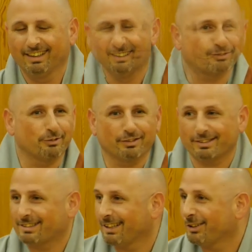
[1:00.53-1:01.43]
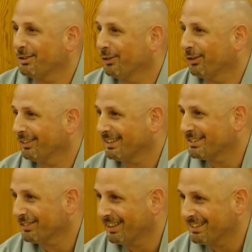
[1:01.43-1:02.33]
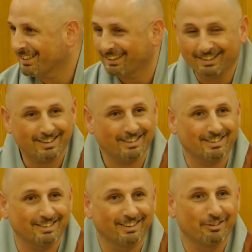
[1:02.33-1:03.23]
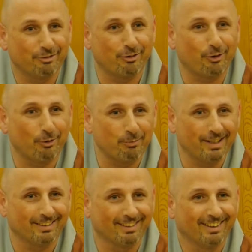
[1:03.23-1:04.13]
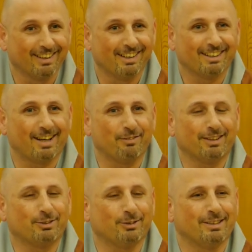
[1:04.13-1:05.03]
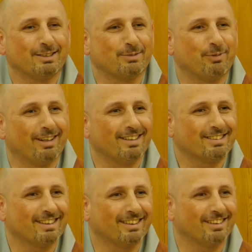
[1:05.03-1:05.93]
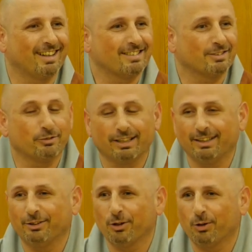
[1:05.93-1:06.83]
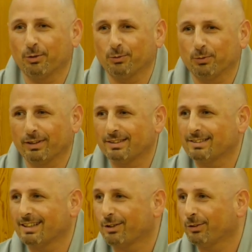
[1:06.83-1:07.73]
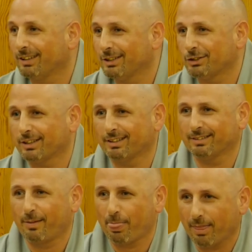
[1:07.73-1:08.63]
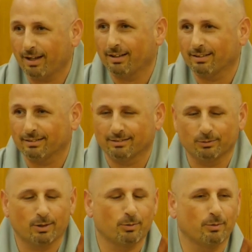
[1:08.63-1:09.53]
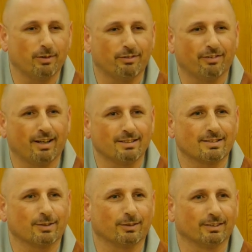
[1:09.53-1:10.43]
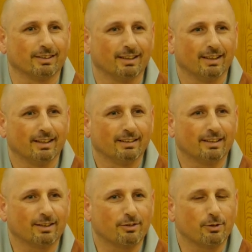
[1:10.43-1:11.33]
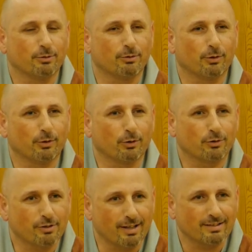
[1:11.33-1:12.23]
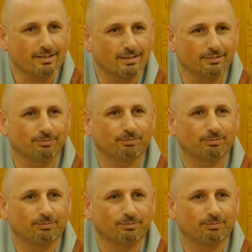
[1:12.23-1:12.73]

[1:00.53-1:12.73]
So, first, thank you all, the Israeli Sangha, that follow me coming to this place and doesn't really know what is the condition and what we will find. So thank you for your trust.